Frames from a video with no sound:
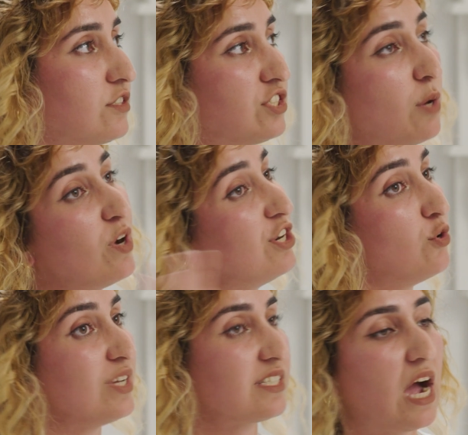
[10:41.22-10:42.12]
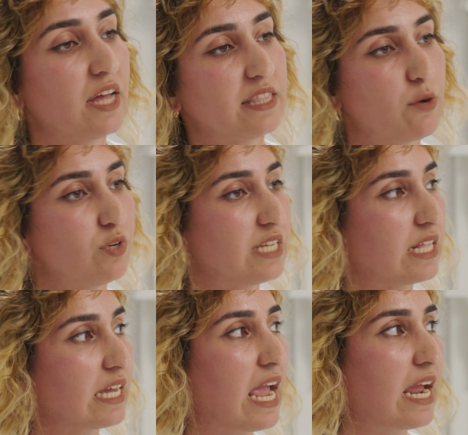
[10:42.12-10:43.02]
someone who is not that will say
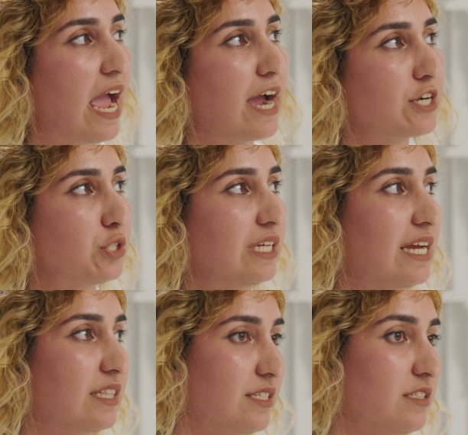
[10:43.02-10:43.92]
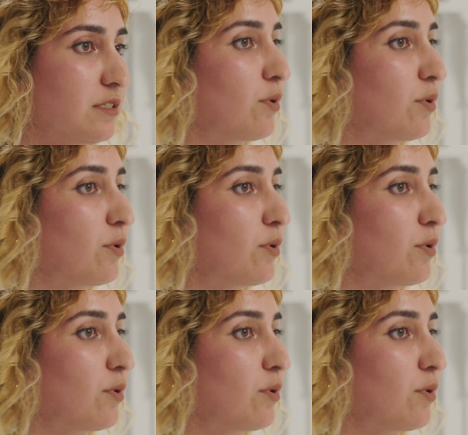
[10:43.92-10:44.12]
like hey actually like this is a